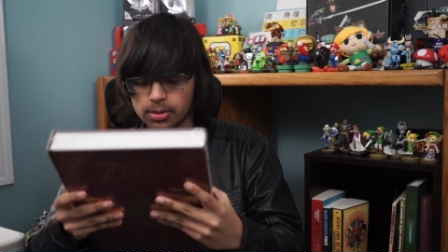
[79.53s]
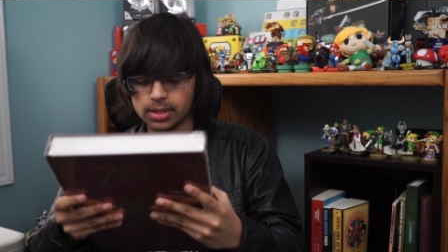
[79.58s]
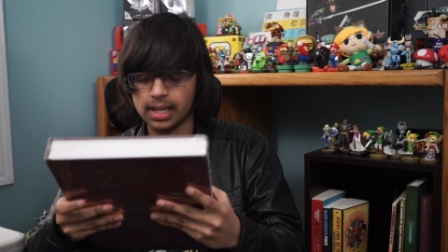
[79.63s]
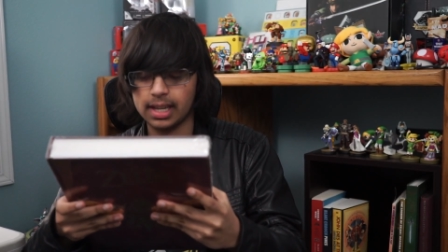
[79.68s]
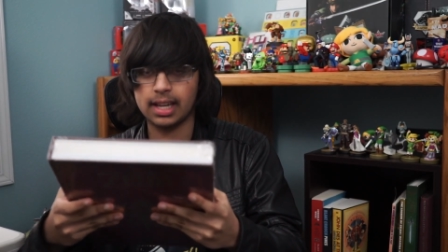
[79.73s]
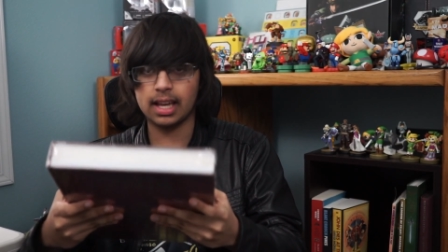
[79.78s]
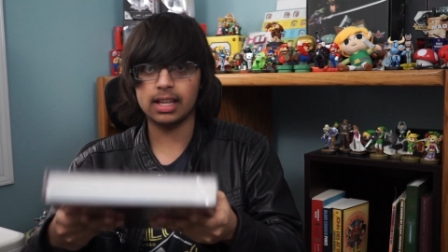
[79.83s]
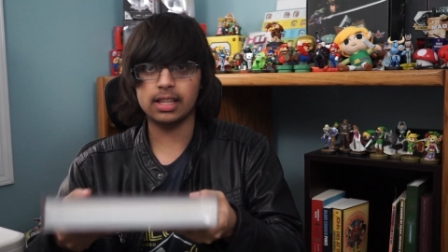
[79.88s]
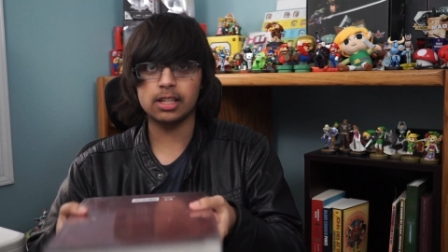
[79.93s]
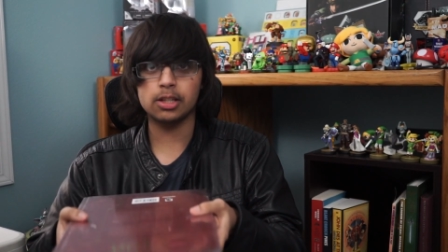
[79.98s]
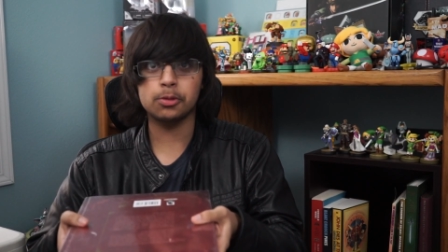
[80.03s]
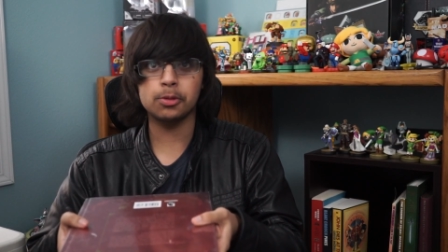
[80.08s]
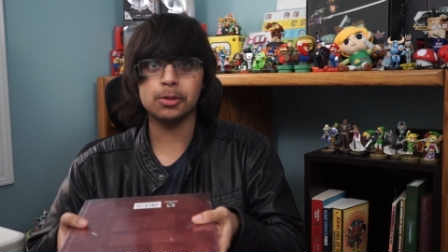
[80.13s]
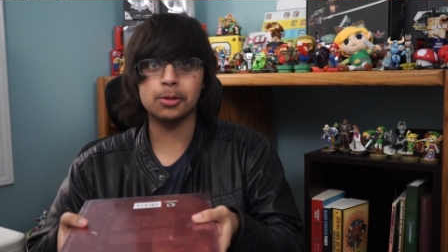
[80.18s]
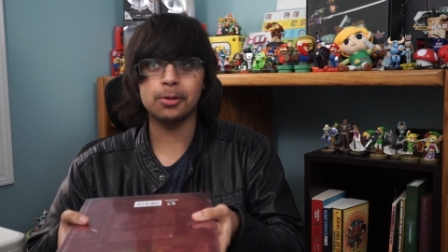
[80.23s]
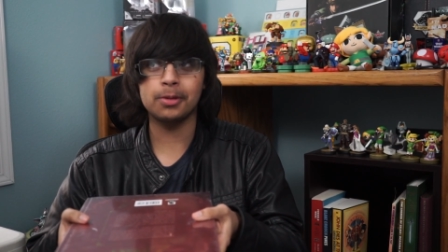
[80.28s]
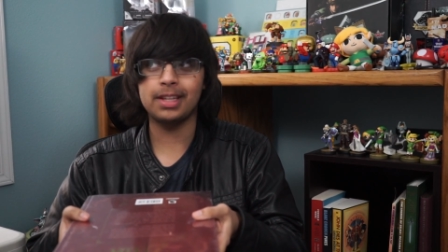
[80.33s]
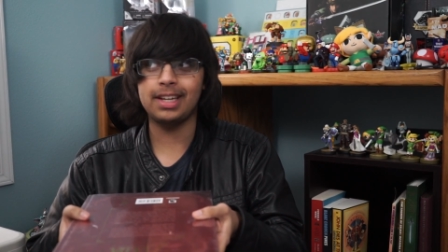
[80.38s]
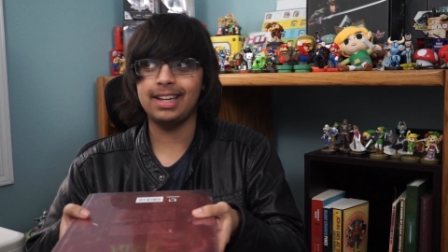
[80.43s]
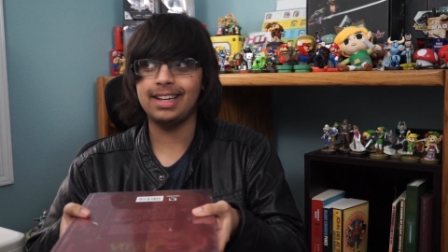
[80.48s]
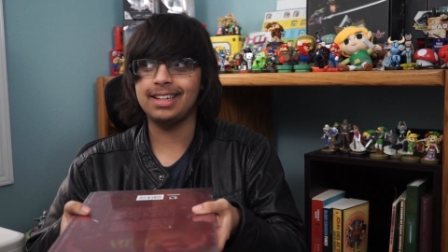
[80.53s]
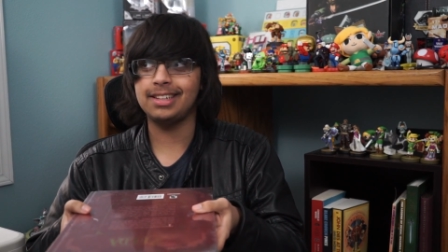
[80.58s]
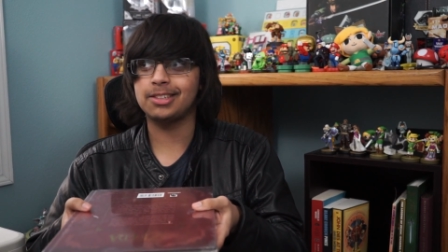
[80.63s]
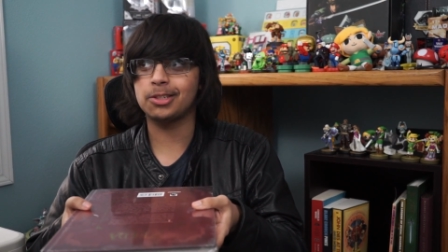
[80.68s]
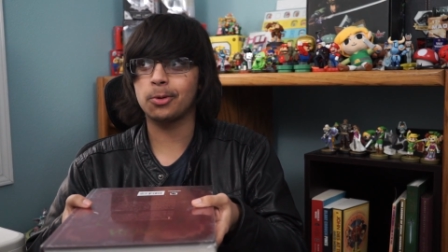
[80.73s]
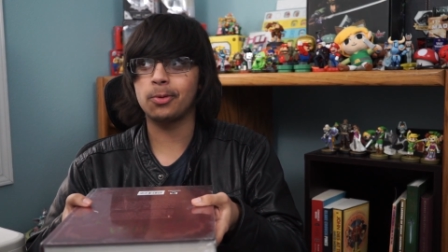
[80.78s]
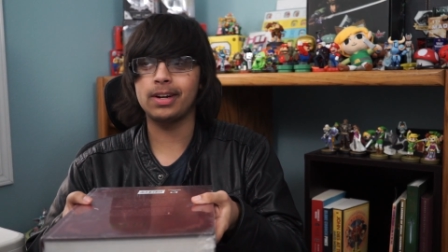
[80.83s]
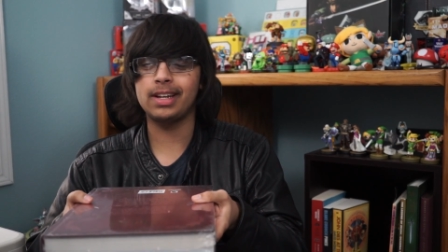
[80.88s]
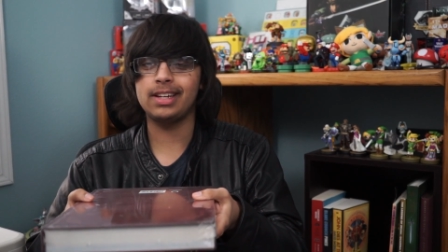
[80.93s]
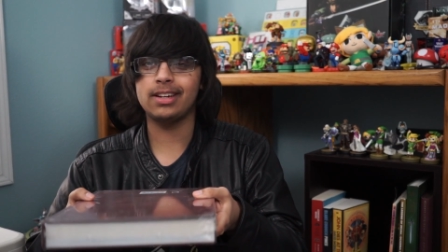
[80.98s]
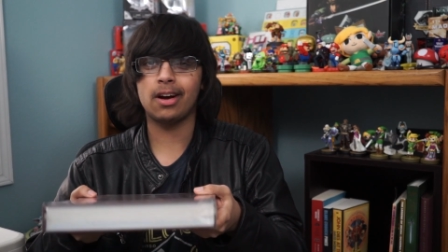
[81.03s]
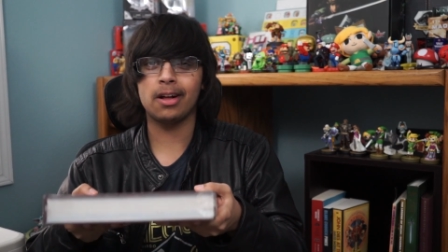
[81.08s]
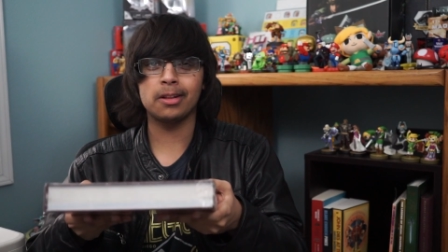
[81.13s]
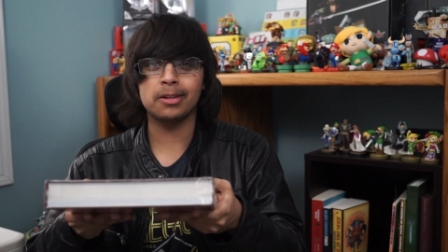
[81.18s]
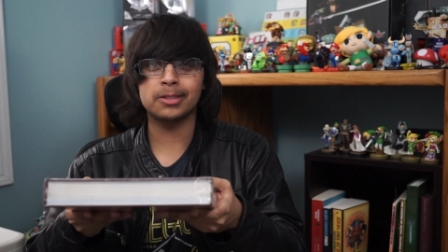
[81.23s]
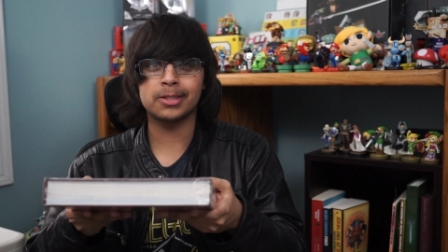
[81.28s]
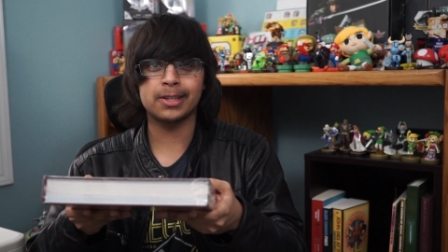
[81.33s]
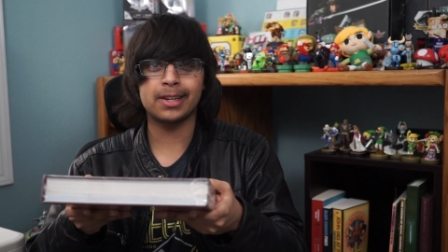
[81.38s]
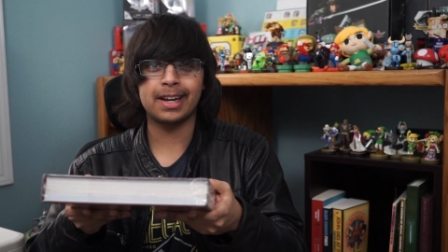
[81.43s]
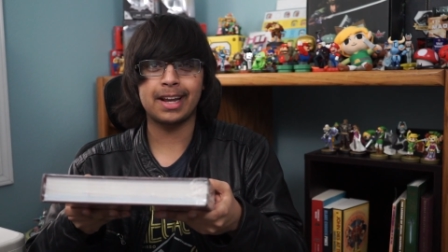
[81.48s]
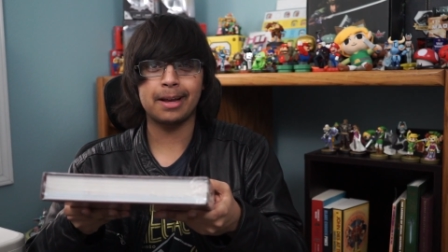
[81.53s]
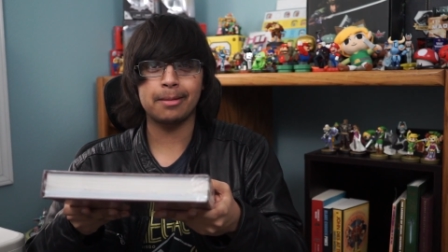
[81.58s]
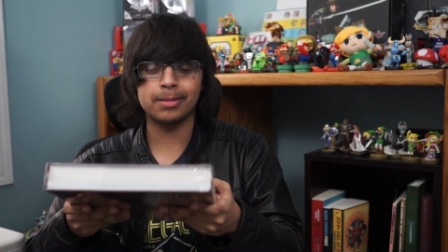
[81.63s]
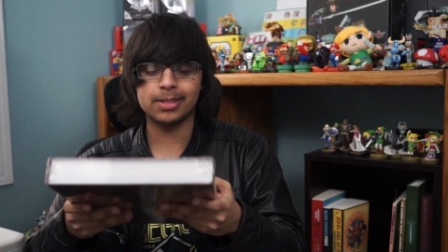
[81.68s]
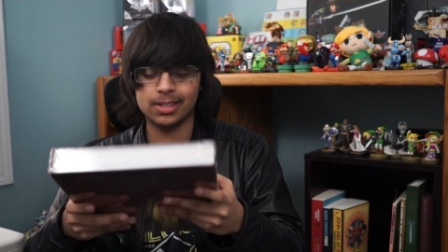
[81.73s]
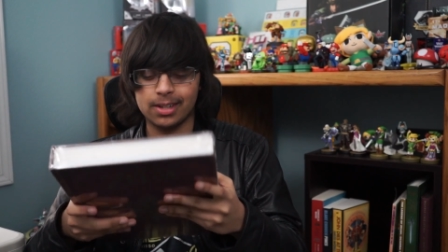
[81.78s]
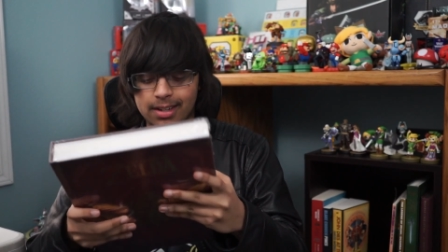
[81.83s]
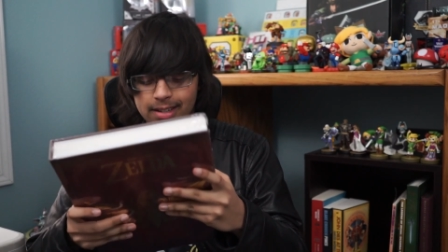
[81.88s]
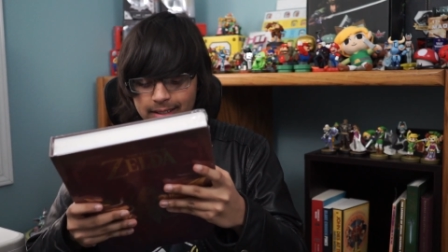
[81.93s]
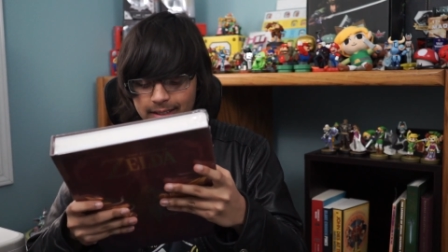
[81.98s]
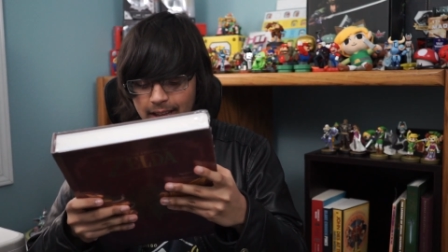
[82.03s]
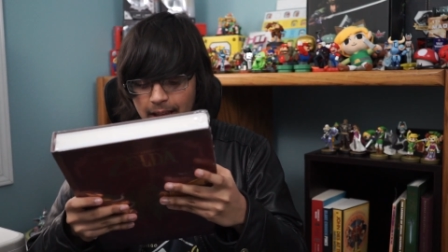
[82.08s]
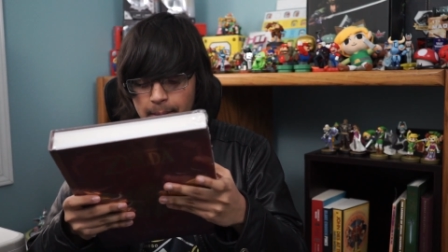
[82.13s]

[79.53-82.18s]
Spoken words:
was only $20 on Amazon.